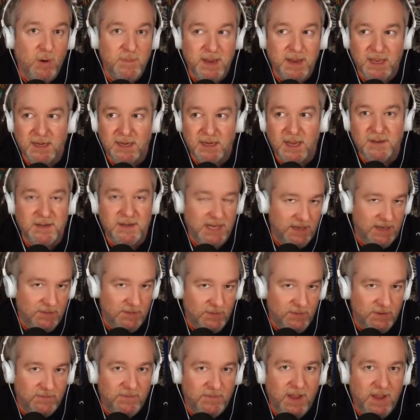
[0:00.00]
be an
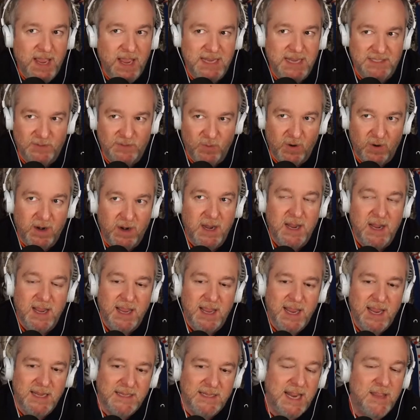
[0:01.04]
untethered device or
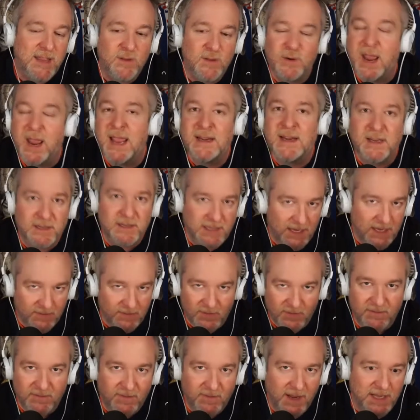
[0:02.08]
a tethered and
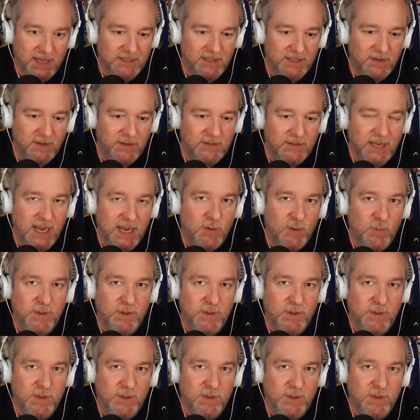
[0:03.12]
untethered device you could take